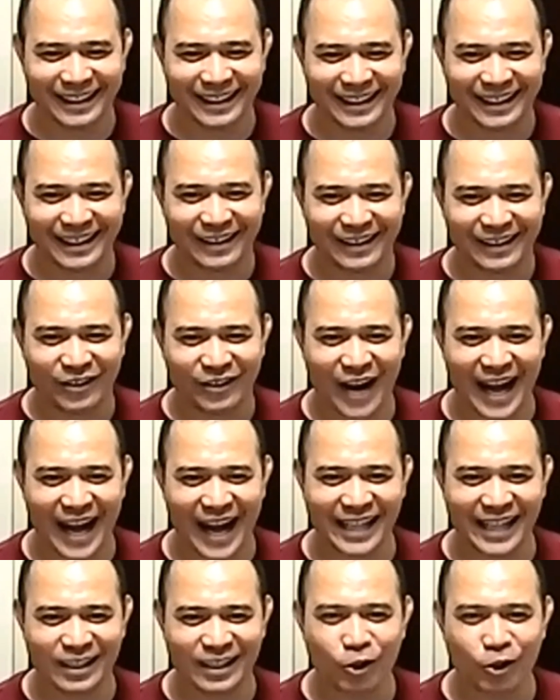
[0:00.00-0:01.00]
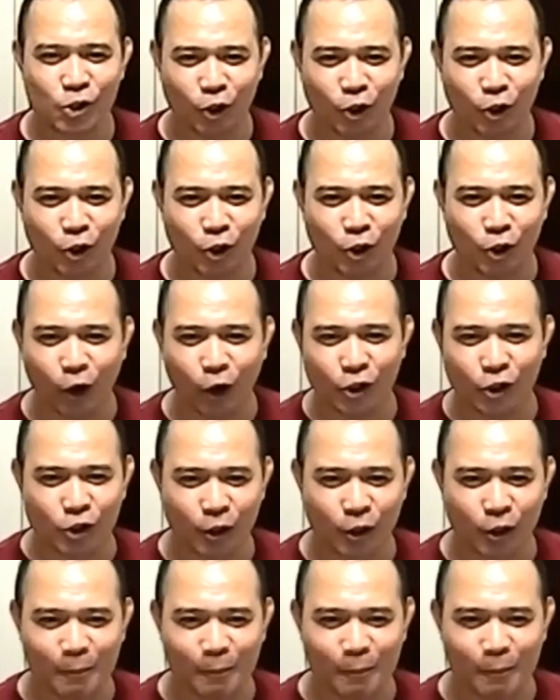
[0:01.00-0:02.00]
Right? Ocho ocho
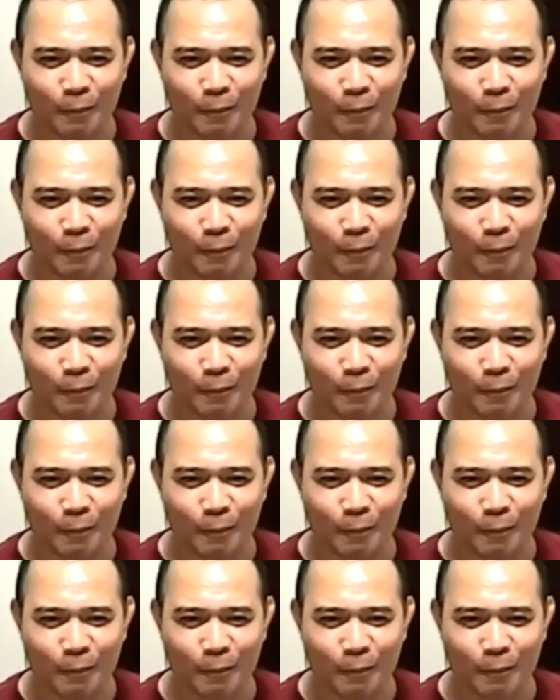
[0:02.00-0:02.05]
basically is